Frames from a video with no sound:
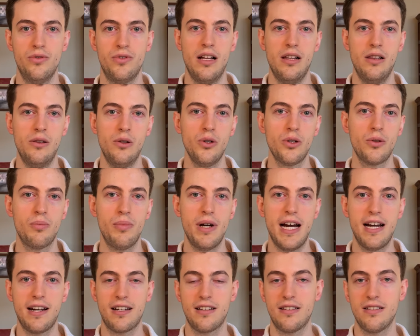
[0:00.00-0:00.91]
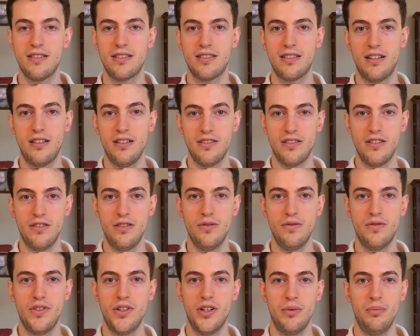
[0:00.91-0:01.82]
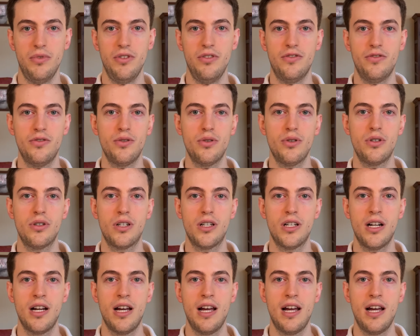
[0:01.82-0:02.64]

Look back at the studies that you've done before